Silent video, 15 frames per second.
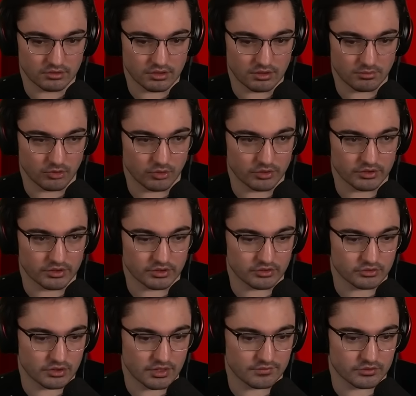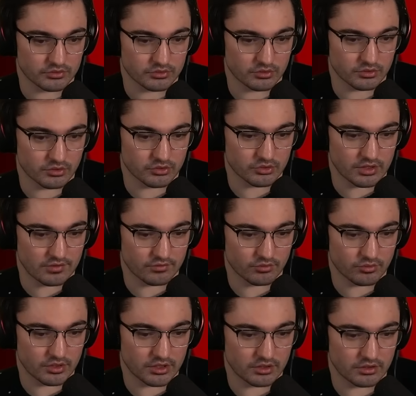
I'm going to get a drafting studio draft right